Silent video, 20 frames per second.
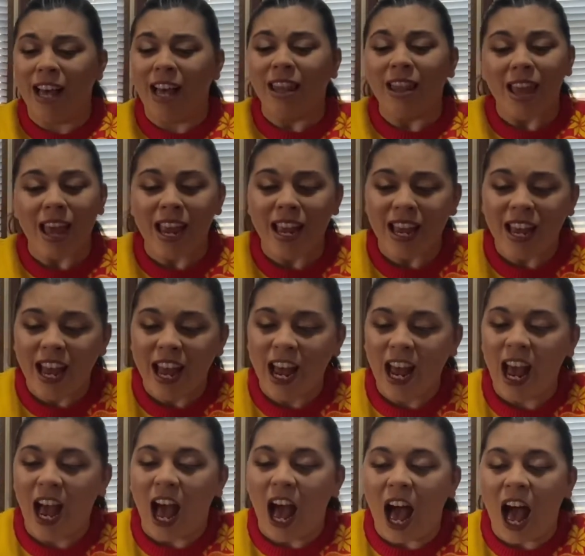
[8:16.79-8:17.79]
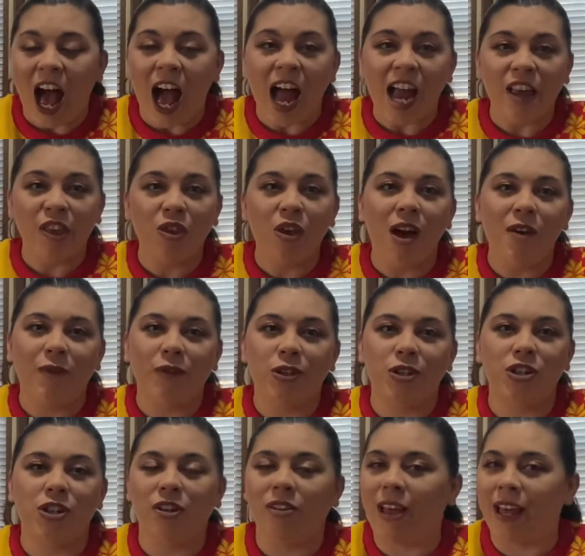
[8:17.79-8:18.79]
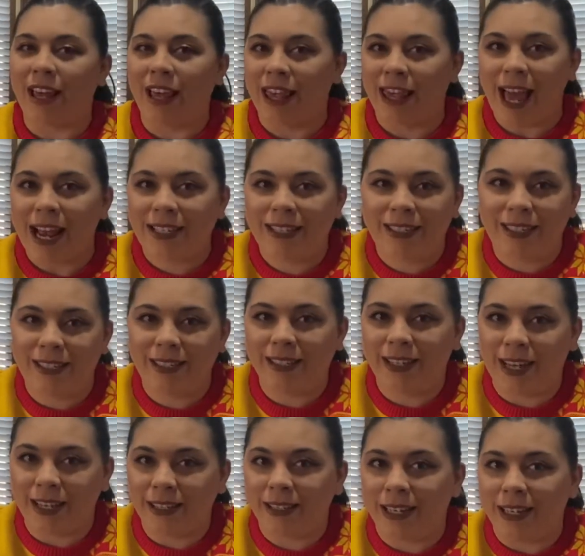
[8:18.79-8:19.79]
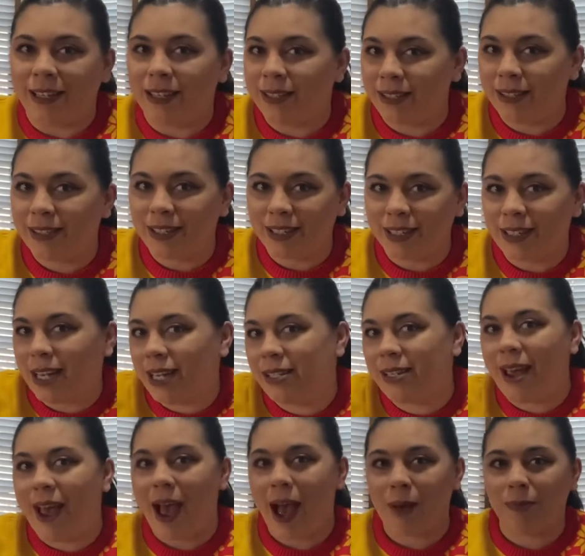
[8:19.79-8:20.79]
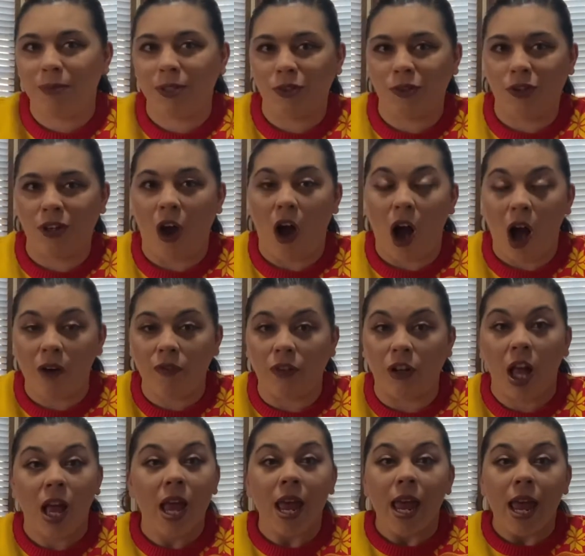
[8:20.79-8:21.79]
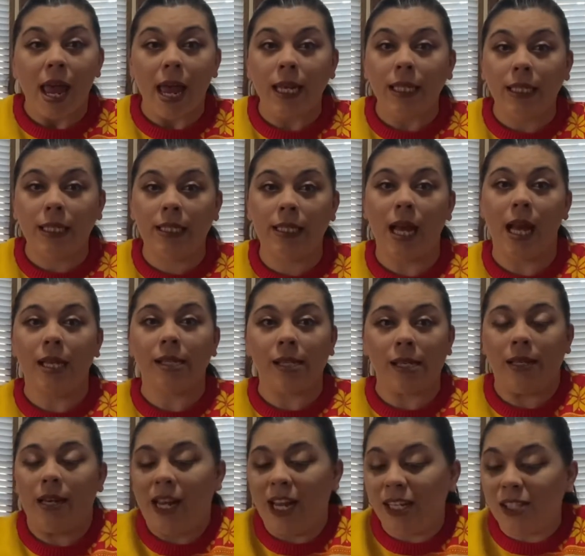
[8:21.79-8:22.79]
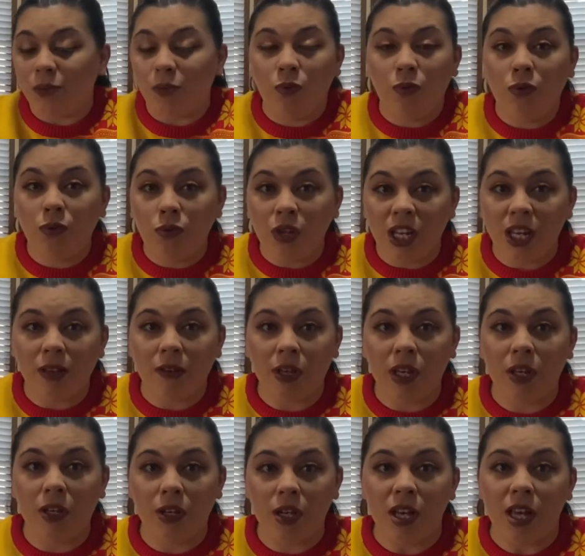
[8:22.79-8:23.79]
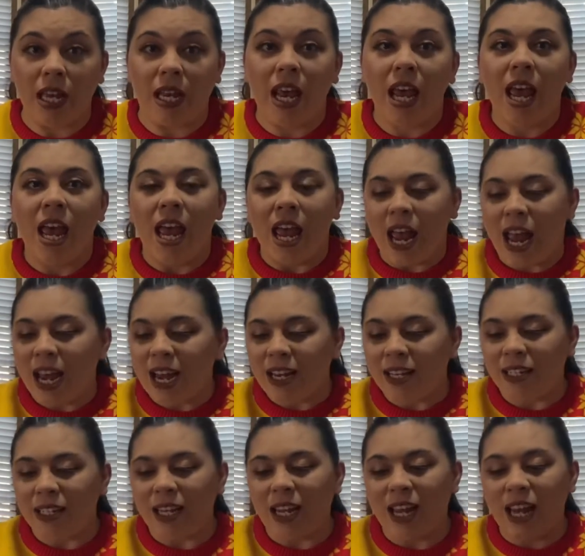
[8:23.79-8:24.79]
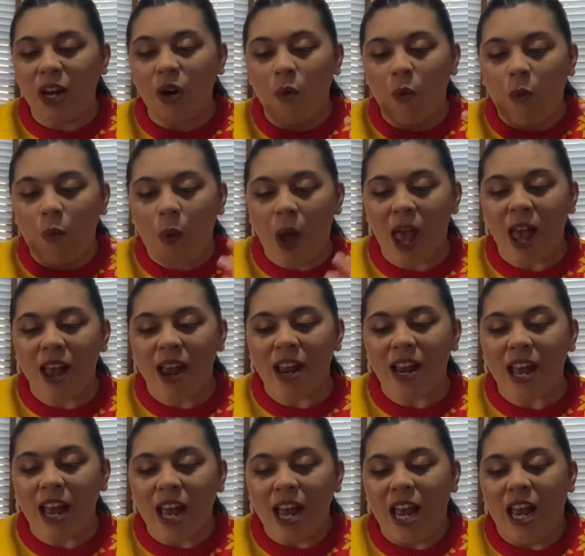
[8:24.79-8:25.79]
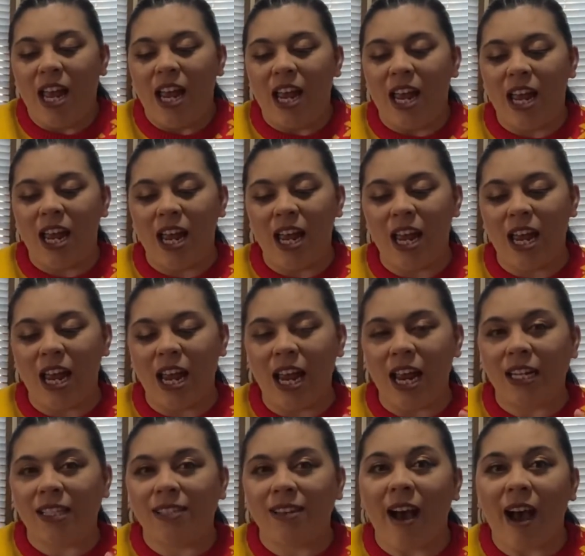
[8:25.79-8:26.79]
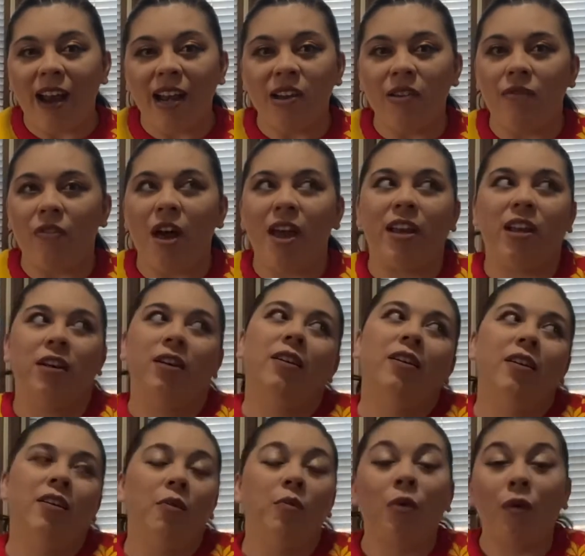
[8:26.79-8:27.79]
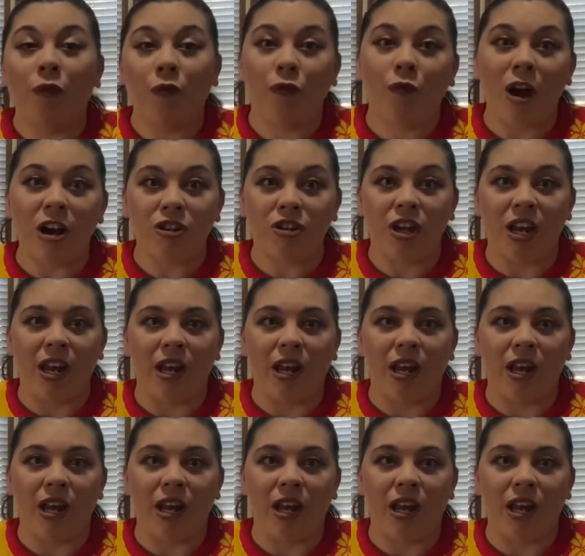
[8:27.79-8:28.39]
Like, I thought for sure, like, that's disgusting. This is gonna taste absolutely awful. It doesn't. It's really good. And in a way, it's kind of like refreshing.